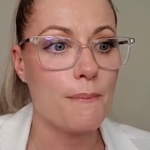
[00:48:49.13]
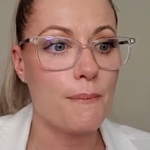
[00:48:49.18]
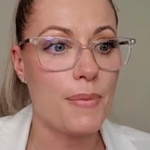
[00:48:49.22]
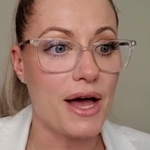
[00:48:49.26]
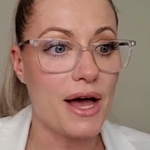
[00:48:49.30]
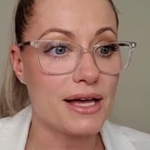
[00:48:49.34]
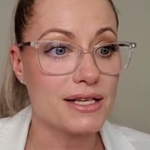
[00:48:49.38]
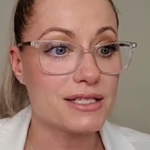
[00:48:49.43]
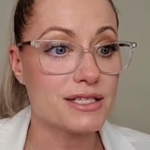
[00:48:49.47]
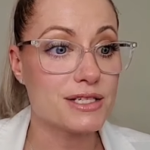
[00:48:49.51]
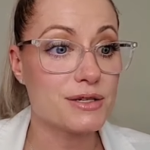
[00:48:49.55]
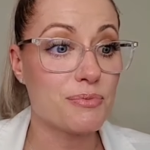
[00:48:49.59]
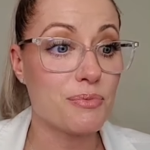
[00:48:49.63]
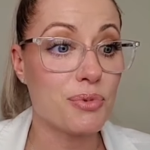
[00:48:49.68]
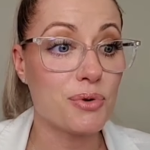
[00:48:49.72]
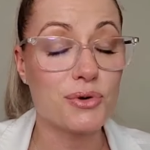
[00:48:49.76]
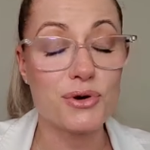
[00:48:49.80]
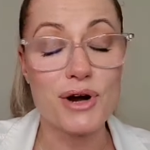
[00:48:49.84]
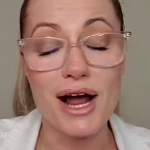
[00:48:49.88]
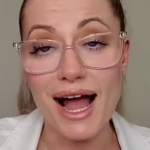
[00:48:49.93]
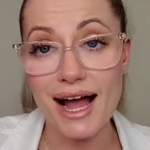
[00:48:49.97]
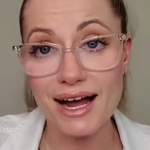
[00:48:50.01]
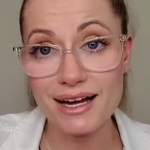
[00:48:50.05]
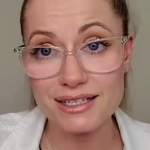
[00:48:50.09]
best
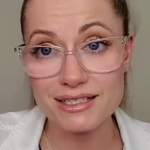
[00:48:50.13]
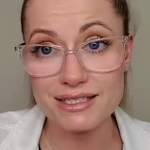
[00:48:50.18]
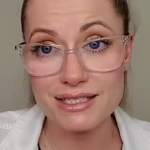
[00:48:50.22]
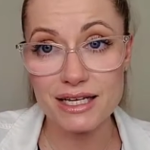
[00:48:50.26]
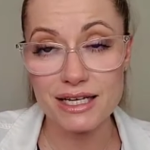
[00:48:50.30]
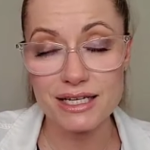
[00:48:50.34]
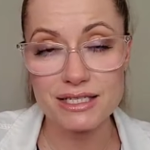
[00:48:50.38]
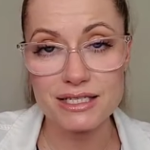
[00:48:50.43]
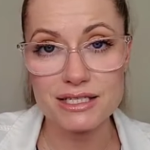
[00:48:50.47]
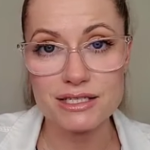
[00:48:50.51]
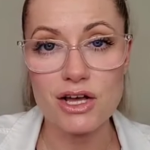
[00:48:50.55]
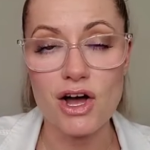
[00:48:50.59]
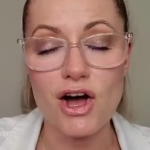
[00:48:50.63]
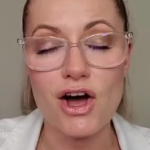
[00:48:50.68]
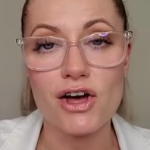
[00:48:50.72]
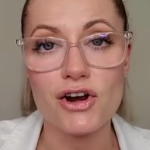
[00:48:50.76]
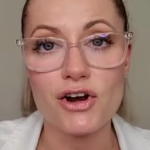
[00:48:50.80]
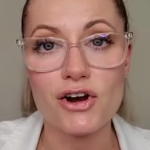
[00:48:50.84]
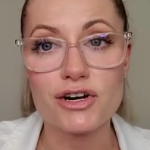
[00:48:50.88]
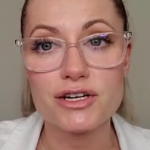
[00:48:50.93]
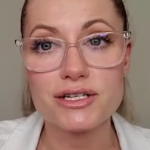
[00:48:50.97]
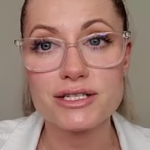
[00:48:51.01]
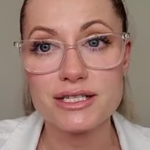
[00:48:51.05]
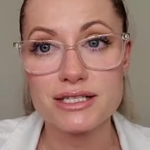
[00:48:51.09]
practice
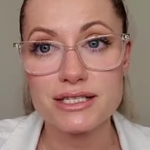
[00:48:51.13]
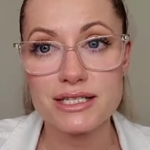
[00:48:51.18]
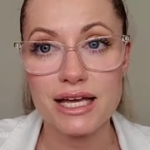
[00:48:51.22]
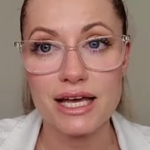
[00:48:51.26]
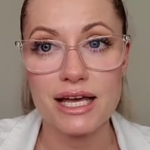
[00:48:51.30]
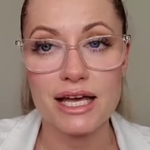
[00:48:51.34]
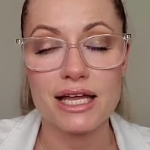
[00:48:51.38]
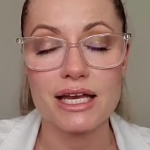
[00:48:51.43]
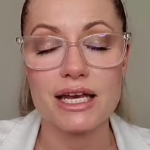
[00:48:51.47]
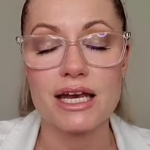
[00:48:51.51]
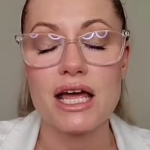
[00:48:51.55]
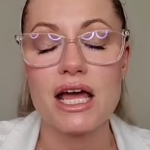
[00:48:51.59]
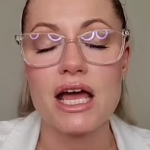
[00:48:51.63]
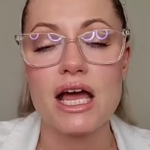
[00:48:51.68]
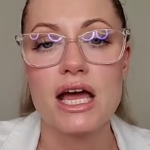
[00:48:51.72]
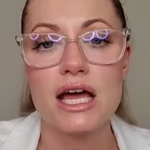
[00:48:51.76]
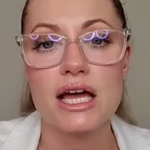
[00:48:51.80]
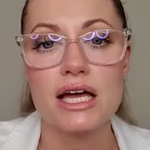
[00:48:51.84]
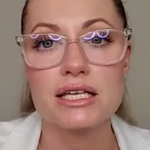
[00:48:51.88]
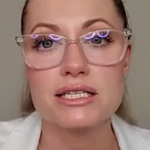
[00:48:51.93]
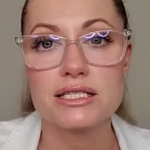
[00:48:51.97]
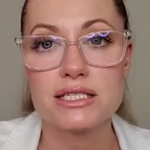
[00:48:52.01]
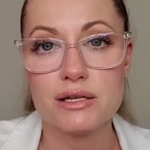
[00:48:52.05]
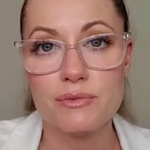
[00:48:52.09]
on our skin
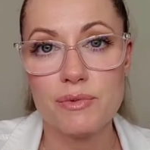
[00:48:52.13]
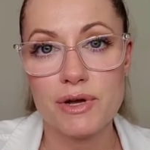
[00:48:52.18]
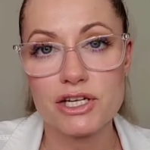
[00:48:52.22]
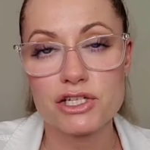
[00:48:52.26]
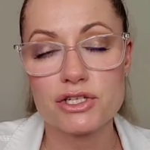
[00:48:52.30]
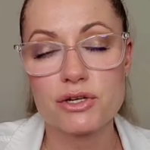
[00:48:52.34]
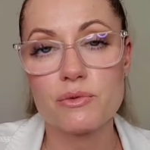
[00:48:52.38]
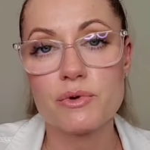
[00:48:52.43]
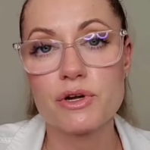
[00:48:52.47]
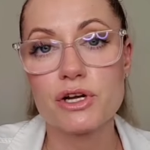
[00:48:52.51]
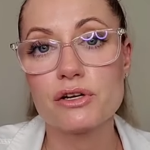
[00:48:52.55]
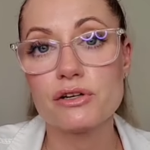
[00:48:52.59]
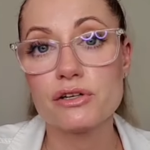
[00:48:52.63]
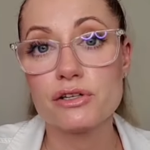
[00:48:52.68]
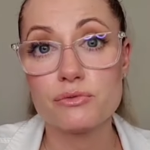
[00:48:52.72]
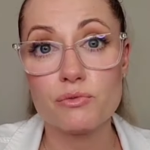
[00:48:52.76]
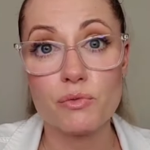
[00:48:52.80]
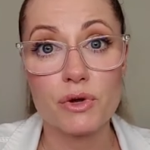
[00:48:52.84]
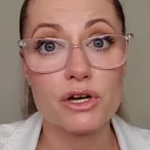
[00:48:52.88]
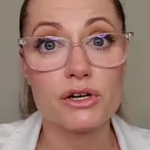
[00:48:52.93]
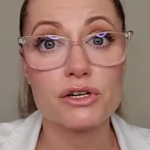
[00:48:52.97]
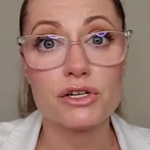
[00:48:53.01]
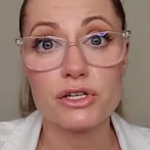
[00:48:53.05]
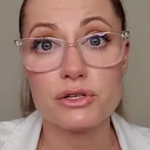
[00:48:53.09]
is to make sure we are,
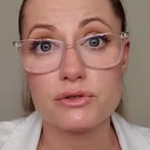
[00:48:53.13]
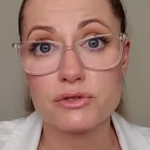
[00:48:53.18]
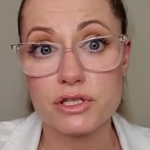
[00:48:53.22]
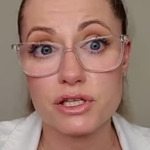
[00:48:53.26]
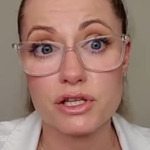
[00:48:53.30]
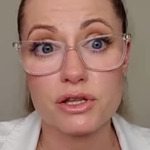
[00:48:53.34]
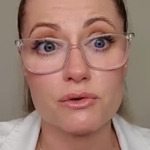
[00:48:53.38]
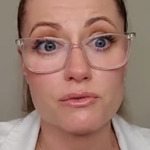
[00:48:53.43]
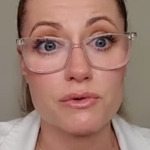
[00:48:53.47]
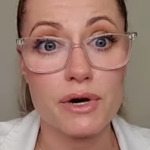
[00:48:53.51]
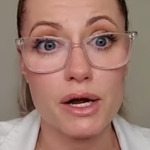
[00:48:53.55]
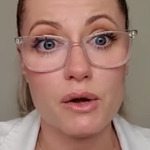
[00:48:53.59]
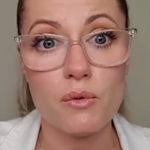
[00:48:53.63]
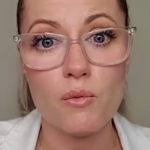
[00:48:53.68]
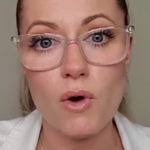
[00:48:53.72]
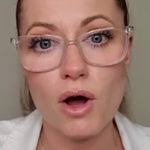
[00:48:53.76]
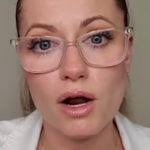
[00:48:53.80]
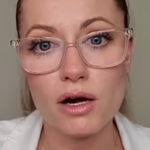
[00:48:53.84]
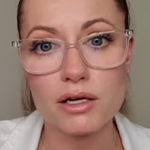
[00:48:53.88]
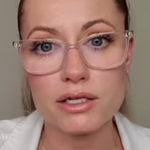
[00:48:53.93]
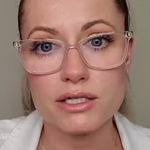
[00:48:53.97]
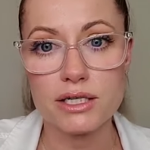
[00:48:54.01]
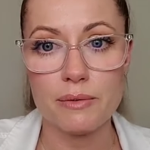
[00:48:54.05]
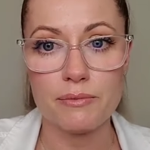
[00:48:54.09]
we are using the right
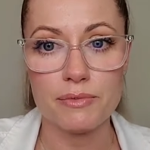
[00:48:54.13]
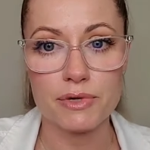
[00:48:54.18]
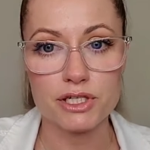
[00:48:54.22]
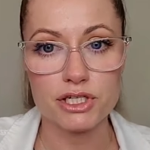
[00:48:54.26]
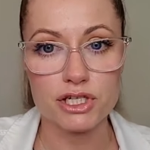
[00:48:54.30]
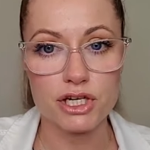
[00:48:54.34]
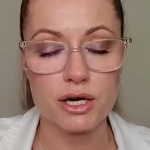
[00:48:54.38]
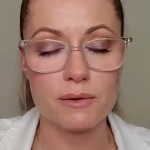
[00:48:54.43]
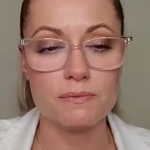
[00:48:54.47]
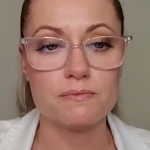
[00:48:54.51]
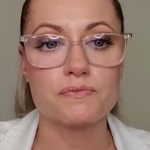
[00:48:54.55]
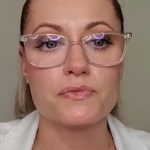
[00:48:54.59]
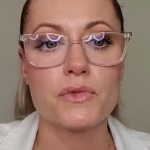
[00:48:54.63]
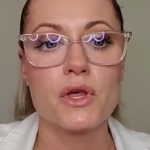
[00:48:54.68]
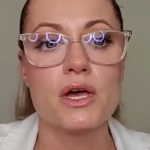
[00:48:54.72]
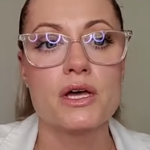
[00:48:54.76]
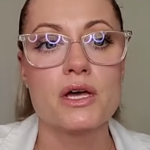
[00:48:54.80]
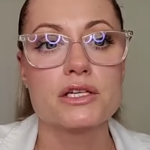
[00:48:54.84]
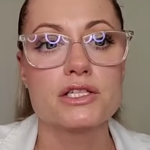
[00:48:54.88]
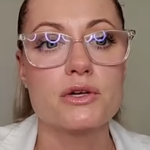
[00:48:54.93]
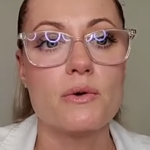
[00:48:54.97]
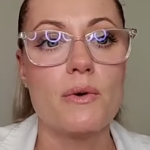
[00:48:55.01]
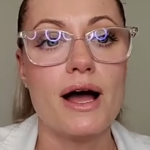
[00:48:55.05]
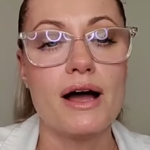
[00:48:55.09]
water temperature.
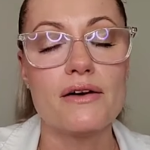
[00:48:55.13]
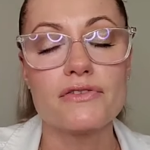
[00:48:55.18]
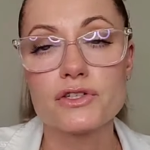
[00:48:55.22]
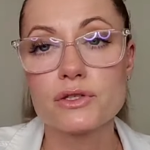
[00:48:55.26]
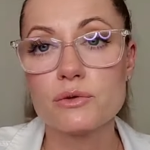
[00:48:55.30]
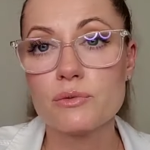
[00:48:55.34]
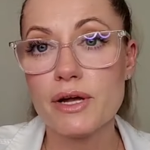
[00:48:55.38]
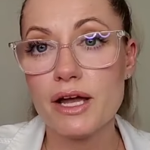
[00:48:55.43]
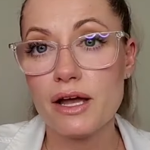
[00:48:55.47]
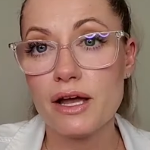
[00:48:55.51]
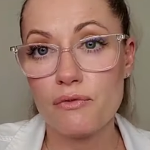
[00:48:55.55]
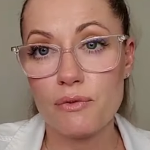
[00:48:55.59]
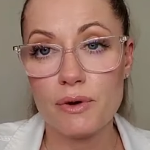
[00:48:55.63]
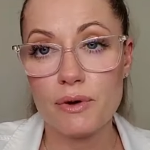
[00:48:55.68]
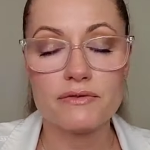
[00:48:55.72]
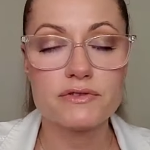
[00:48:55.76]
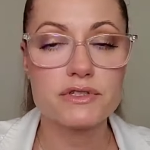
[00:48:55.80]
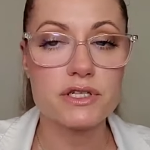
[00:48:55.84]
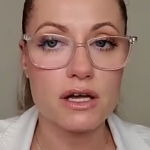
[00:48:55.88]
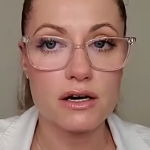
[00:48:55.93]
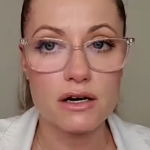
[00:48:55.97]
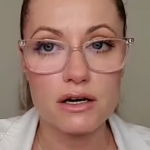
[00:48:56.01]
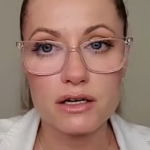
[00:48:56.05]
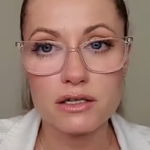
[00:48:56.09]
So after we, if we
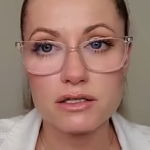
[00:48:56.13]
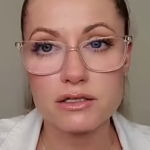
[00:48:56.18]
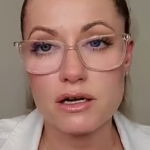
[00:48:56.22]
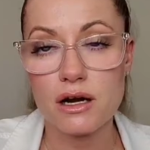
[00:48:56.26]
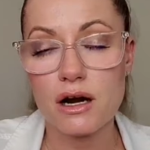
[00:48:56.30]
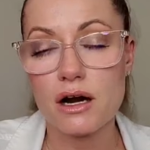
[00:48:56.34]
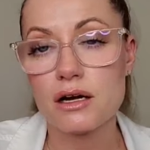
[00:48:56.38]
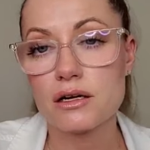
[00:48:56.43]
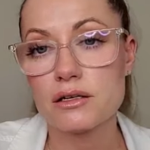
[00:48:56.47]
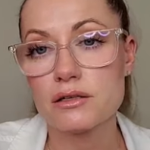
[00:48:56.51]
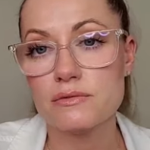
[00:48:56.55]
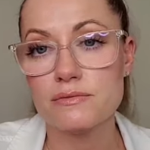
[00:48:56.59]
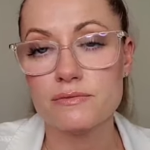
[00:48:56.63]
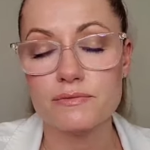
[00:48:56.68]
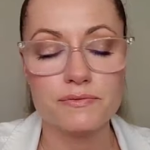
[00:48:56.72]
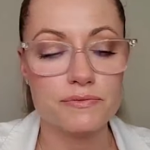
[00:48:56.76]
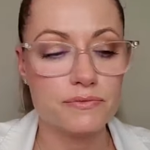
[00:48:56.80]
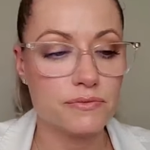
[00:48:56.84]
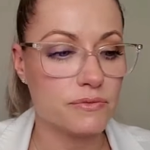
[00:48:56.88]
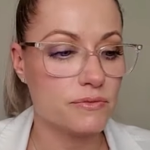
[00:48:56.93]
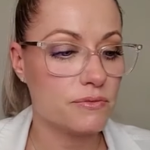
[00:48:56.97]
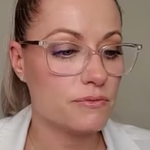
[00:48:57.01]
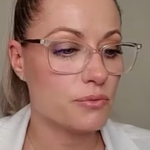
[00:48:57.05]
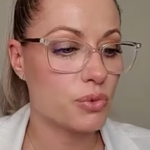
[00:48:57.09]
have done our, our
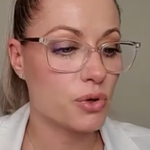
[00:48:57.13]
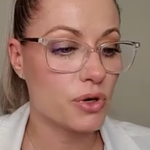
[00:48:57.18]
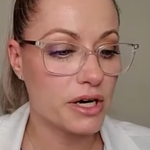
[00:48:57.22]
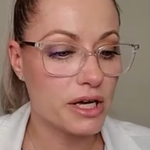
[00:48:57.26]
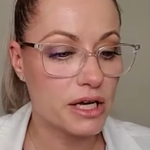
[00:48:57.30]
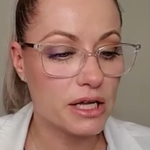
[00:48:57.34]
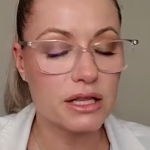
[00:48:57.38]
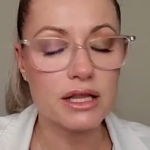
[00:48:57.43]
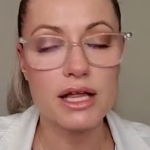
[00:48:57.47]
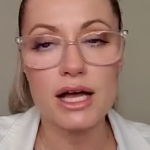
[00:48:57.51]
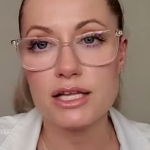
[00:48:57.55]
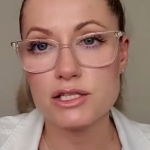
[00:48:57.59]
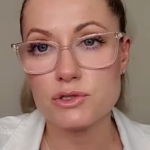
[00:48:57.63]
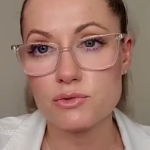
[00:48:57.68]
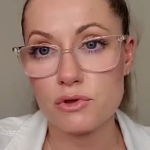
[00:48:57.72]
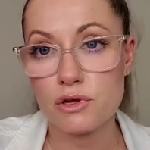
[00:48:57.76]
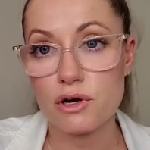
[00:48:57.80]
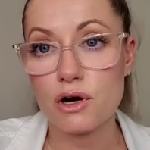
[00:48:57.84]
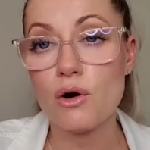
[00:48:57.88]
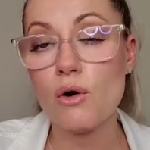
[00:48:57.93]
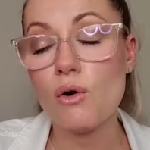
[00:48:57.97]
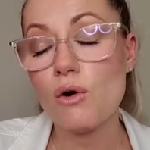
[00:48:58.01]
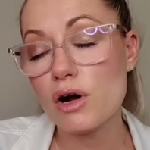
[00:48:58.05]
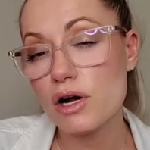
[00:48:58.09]
pre-cleanse with
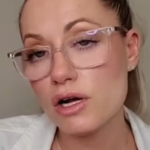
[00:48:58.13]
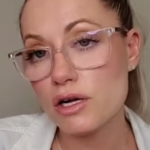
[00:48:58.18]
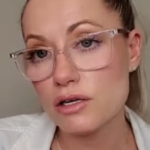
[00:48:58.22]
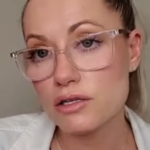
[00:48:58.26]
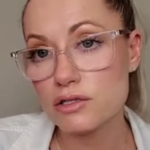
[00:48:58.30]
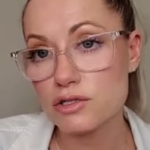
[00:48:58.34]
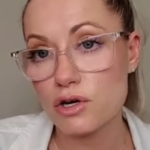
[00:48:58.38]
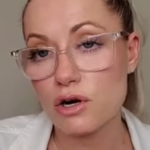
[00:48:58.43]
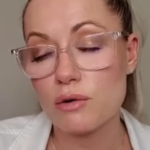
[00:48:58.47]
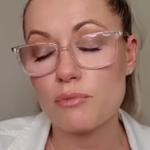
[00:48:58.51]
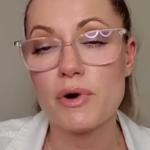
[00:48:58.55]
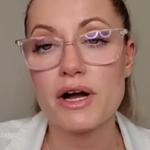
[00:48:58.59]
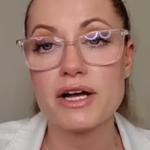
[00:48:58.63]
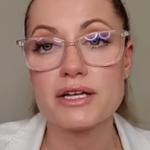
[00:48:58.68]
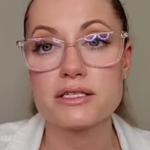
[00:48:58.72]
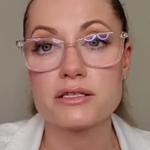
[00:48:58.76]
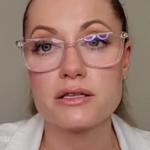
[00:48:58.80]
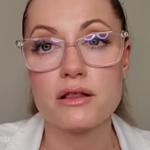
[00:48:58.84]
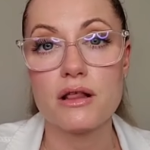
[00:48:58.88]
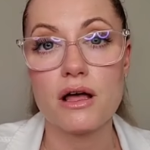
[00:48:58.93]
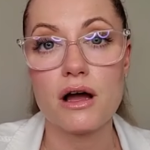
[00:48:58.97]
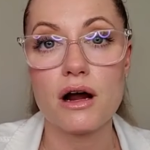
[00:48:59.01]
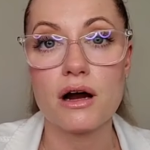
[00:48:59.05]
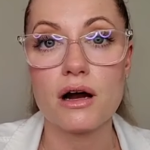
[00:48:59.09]
our oils or
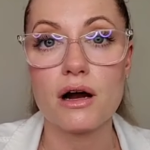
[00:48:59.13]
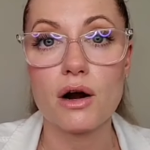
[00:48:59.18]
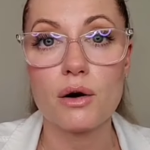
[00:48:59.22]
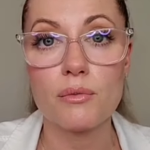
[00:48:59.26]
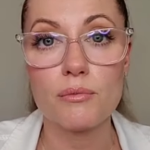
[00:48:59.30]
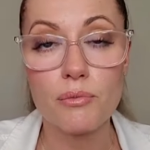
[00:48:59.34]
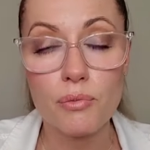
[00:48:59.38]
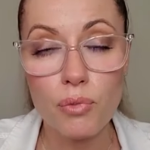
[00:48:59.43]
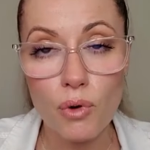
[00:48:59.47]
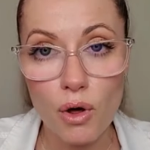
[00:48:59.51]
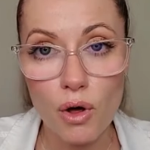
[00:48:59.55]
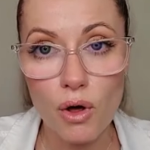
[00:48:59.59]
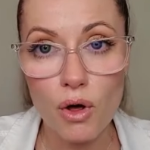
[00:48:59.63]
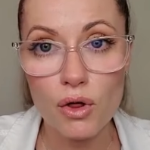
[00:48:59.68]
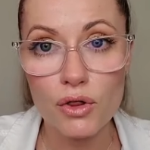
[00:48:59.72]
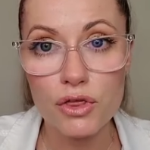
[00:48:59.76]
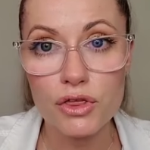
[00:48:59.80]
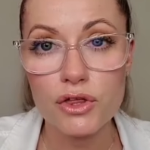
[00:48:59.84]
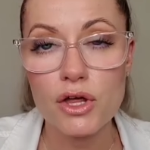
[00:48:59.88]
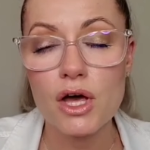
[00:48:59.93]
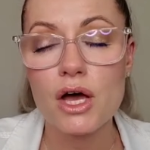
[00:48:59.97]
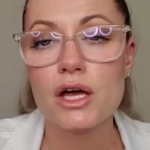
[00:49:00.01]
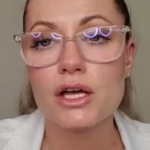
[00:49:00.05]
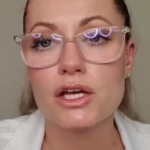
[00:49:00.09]
micellar or
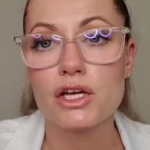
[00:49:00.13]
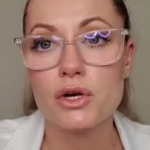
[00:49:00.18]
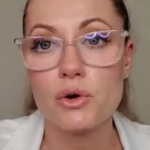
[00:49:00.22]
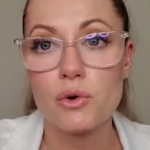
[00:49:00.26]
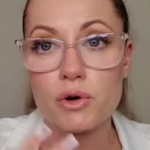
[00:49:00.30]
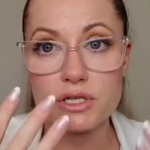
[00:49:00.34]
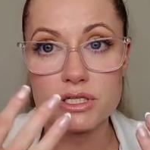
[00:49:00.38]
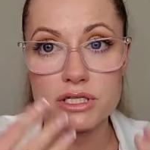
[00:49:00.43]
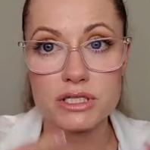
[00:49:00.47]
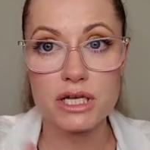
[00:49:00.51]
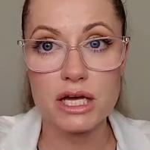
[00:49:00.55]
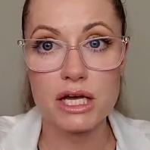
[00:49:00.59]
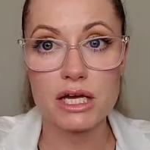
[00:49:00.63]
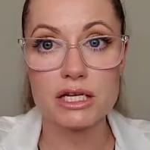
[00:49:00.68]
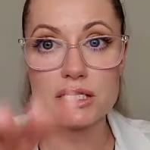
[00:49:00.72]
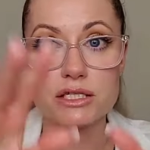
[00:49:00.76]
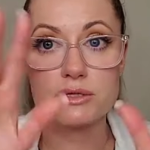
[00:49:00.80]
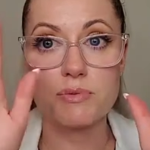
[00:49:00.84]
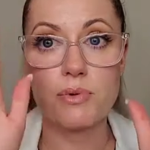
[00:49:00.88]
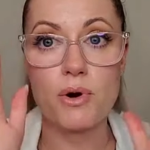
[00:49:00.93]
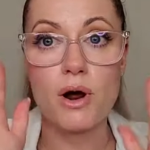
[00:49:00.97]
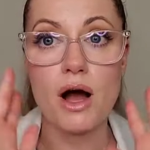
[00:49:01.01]
both, you know, our skin is